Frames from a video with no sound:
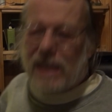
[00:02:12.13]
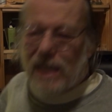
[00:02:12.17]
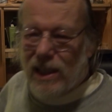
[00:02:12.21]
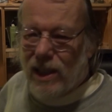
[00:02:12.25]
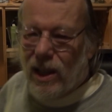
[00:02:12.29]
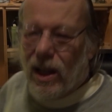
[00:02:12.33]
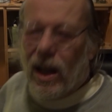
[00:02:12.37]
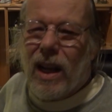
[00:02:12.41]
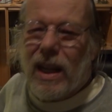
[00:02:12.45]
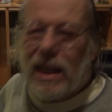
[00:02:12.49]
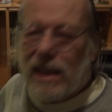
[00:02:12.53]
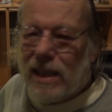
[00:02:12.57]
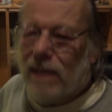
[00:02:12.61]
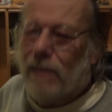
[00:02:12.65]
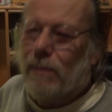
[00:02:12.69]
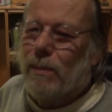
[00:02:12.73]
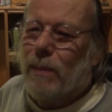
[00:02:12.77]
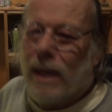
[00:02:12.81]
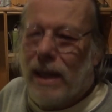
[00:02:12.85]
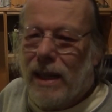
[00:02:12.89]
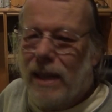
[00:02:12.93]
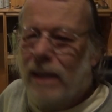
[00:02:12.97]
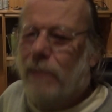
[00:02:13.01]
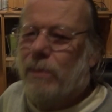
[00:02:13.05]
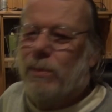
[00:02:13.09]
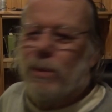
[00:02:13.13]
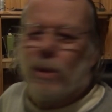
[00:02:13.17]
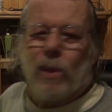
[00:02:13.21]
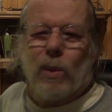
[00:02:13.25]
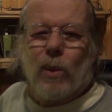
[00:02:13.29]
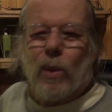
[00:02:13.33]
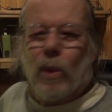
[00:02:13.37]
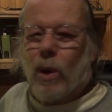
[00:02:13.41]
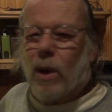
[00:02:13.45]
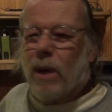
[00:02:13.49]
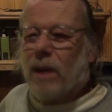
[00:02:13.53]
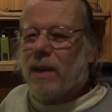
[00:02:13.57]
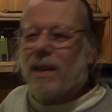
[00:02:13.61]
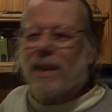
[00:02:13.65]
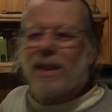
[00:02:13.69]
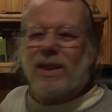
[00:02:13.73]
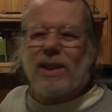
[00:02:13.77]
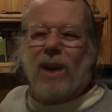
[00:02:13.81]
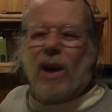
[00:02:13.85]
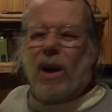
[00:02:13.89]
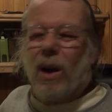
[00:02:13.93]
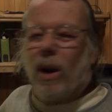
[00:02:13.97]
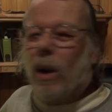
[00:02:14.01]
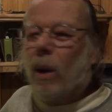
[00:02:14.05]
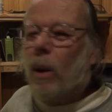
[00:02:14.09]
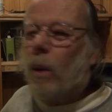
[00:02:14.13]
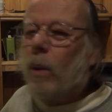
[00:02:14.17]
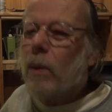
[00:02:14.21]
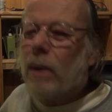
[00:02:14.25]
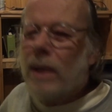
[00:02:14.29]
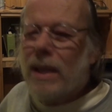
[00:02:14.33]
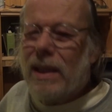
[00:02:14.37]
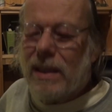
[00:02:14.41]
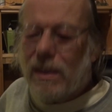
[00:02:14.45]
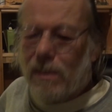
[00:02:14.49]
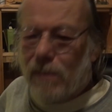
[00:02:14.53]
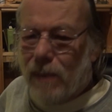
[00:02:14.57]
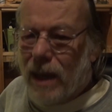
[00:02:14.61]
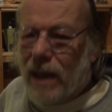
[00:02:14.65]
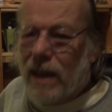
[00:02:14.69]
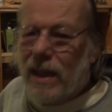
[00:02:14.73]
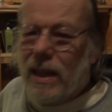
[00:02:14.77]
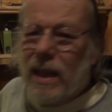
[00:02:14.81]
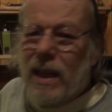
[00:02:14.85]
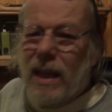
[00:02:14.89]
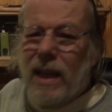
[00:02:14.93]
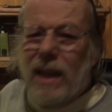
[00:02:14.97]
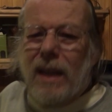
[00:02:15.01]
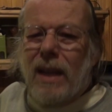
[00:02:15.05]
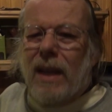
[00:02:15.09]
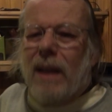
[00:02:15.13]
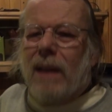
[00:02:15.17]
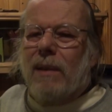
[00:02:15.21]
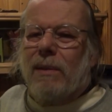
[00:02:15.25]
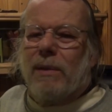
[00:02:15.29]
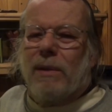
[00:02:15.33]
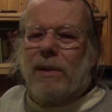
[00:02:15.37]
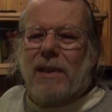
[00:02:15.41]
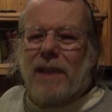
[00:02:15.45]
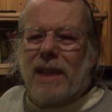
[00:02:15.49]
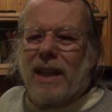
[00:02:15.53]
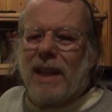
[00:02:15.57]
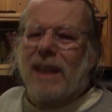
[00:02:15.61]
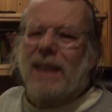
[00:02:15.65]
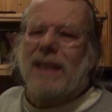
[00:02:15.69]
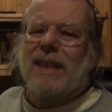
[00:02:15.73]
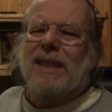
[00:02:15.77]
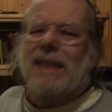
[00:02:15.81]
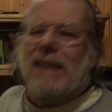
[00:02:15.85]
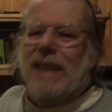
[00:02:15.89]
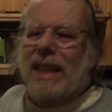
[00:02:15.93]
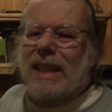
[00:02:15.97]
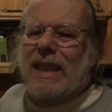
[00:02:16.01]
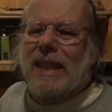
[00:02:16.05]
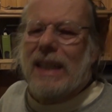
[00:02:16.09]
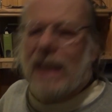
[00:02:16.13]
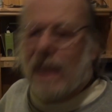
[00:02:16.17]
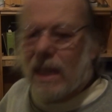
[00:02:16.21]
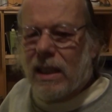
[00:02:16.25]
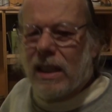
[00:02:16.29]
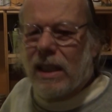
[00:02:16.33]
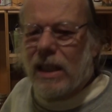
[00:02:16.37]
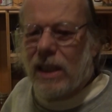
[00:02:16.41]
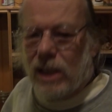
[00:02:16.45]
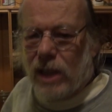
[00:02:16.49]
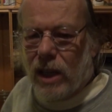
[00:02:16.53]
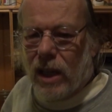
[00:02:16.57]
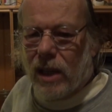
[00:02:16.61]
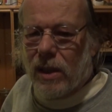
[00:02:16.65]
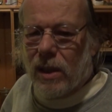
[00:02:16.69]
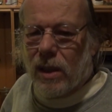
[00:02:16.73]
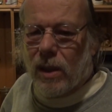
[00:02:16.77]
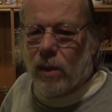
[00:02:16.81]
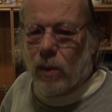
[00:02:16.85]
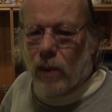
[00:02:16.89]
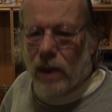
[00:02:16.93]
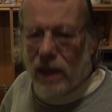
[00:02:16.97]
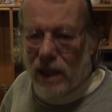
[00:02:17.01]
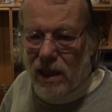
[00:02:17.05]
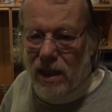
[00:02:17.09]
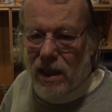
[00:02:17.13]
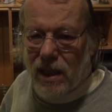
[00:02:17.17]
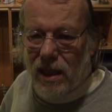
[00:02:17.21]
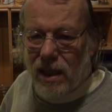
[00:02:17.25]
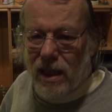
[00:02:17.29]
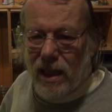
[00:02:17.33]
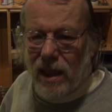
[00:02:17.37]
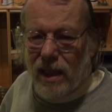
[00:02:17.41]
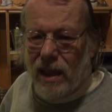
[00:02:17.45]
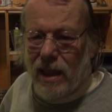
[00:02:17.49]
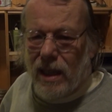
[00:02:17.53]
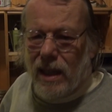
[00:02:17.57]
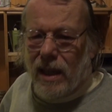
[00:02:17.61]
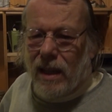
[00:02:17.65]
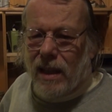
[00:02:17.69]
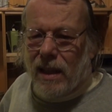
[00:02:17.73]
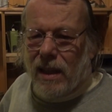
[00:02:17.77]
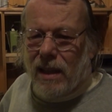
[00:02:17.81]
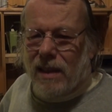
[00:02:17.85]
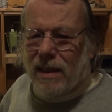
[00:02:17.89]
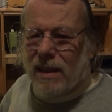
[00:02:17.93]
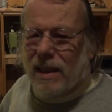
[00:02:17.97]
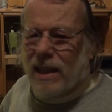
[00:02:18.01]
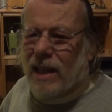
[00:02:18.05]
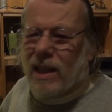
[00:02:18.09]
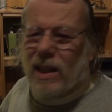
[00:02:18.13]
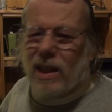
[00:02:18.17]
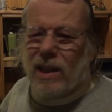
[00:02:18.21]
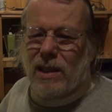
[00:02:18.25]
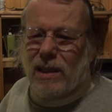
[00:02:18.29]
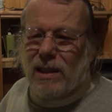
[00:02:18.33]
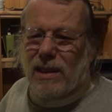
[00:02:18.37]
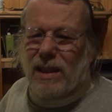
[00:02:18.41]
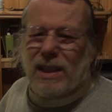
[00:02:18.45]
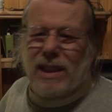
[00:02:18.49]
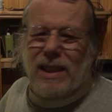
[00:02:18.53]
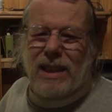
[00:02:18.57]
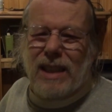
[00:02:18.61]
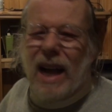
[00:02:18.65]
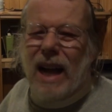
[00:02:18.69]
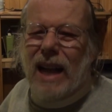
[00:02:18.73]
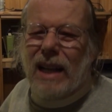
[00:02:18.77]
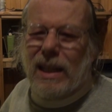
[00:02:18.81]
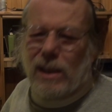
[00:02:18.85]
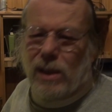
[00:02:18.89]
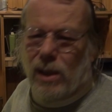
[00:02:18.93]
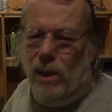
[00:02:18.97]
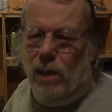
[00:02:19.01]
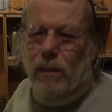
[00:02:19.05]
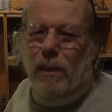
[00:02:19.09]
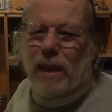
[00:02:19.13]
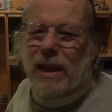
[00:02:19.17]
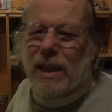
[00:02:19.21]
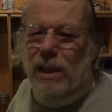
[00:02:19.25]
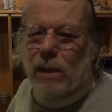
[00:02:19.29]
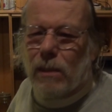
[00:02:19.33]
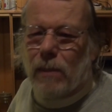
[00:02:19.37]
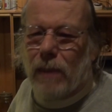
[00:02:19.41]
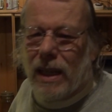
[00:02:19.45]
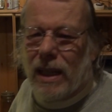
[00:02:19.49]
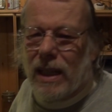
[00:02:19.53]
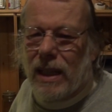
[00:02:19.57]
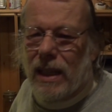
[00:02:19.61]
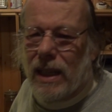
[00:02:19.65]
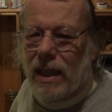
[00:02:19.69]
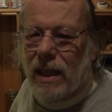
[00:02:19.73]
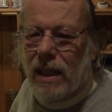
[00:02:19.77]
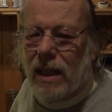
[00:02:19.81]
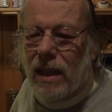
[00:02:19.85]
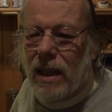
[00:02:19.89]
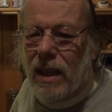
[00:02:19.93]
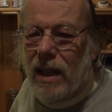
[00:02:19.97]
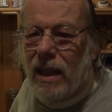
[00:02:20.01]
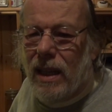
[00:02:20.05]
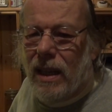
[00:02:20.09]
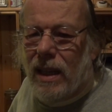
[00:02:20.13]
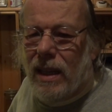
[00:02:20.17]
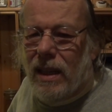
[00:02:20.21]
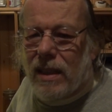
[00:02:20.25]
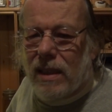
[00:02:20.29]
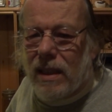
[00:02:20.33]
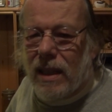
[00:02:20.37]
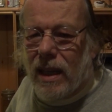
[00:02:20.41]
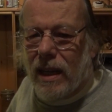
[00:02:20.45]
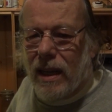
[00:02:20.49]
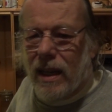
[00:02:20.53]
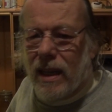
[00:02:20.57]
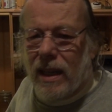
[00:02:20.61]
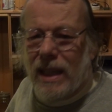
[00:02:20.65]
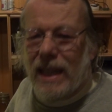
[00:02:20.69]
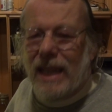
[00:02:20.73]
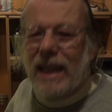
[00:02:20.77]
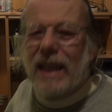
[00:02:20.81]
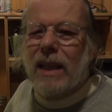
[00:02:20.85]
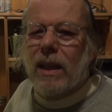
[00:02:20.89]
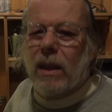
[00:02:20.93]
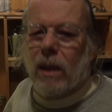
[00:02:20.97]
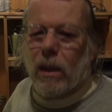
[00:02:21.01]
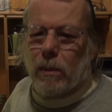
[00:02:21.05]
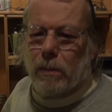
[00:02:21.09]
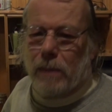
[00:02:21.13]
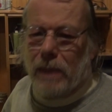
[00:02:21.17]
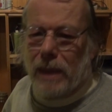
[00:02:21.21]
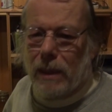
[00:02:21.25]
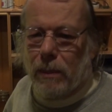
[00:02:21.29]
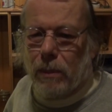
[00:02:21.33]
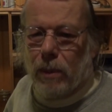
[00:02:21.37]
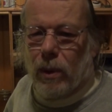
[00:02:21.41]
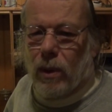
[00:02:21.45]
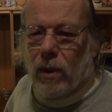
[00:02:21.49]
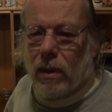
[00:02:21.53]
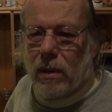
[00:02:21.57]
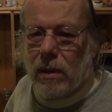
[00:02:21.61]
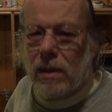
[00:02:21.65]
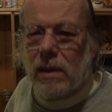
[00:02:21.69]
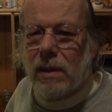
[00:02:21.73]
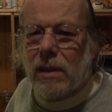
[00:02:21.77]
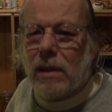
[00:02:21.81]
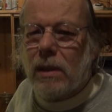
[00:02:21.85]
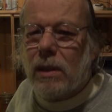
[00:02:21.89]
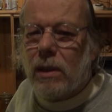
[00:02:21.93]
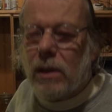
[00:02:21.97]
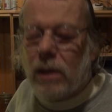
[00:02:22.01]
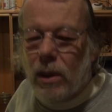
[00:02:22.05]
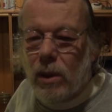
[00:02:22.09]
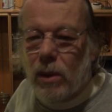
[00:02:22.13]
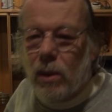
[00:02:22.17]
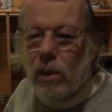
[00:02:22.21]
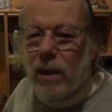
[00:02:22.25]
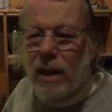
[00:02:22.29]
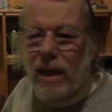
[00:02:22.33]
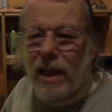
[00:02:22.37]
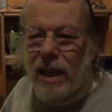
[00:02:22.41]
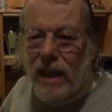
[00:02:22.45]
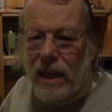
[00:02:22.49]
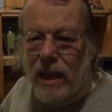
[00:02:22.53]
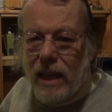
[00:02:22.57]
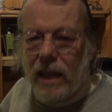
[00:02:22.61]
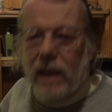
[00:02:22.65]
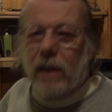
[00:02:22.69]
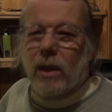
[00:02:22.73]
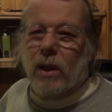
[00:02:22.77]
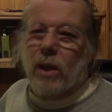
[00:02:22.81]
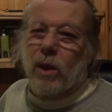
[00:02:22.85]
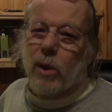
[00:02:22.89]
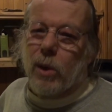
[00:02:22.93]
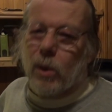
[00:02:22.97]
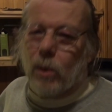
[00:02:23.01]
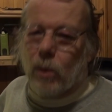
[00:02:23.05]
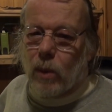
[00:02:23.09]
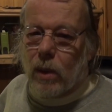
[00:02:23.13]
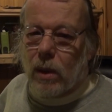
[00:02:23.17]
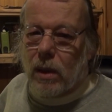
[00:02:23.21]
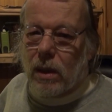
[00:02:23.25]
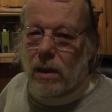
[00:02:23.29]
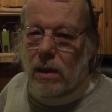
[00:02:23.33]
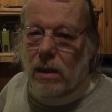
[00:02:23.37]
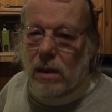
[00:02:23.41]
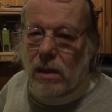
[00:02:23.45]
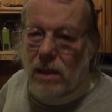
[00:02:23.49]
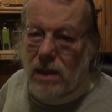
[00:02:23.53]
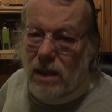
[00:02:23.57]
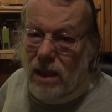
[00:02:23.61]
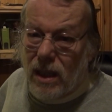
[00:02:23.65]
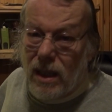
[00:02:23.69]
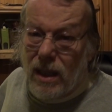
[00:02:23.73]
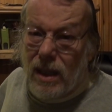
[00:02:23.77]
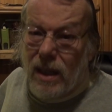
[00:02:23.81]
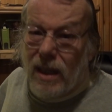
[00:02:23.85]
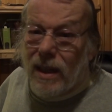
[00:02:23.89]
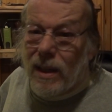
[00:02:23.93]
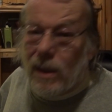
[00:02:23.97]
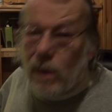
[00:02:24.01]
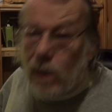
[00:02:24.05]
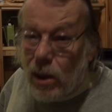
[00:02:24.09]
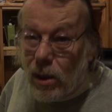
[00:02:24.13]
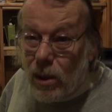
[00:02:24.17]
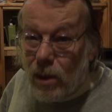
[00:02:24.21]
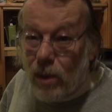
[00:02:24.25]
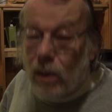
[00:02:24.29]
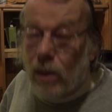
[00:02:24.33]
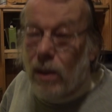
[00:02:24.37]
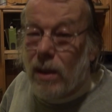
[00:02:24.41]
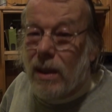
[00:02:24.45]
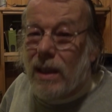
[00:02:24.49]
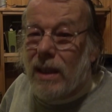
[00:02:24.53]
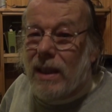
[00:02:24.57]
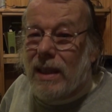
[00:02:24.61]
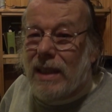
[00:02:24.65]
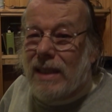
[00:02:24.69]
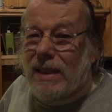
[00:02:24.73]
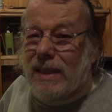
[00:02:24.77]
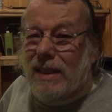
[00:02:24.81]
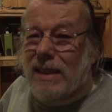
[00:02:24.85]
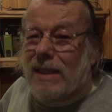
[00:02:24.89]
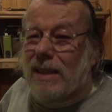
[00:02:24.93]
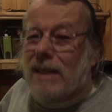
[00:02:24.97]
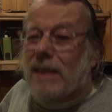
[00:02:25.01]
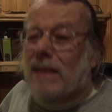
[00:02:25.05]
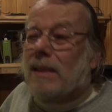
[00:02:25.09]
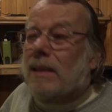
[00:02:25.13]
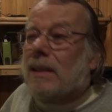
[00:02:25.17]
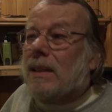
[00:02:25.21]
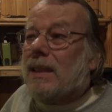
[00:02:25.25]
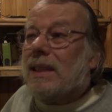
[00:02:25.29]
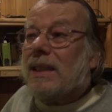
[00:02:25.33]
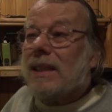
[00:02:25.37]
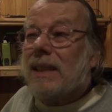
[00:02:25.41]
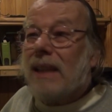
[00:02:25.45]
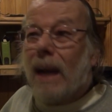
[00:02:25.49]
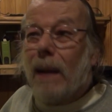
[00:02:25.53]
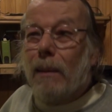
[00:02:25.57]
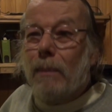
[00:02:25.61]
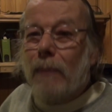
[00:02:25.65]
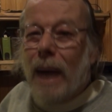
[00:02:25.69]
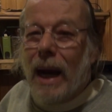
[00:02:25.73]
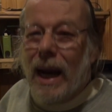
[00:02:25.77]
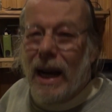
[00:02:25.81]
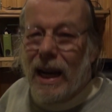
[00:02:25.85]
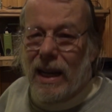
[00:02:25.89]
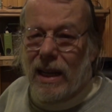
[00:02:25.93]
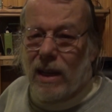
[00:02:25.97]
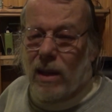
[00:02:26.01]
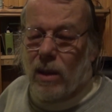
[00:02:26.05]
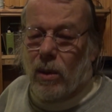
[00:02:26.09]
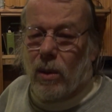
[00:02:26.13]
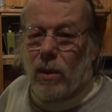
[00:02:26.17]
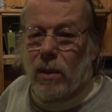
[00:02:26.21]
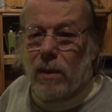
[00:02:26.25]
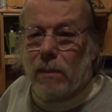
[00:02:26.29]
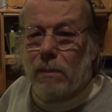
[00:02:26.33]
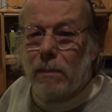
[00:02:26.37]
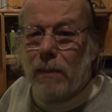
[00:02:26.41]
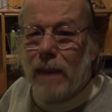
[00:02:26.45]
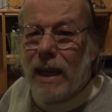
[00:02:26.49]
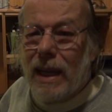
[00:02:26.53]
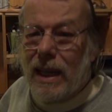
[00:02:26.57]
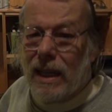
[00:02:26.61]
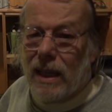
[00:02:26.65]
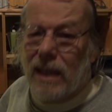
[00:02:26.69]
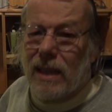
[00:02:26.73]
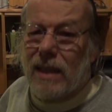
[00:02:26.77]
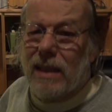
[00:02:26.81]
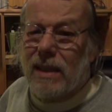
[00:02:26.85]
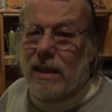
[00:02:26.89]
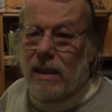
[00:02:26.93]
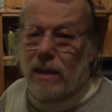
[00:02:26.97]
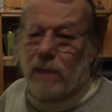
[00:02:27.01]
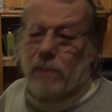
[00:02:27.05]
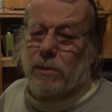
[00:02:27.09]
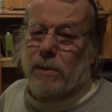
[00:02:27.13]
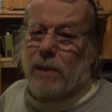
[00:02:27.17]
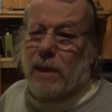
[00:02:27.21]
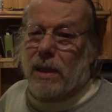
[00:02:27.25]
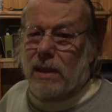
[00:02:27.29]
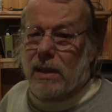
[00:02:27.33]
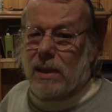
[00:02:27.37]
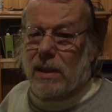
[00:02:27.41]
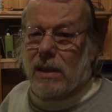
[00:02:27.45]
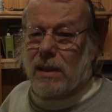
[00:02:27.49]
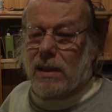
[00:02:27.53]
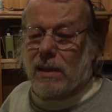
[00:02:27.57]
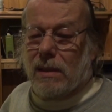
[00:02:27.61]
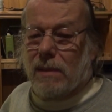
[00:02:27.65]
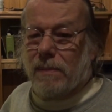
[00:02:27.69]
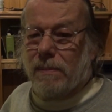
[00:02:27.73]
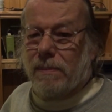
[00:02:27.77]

and lots of money for war. There's always money for things to kill each other with. There's not so much money to heal people, to heal the world, to somehow make a difference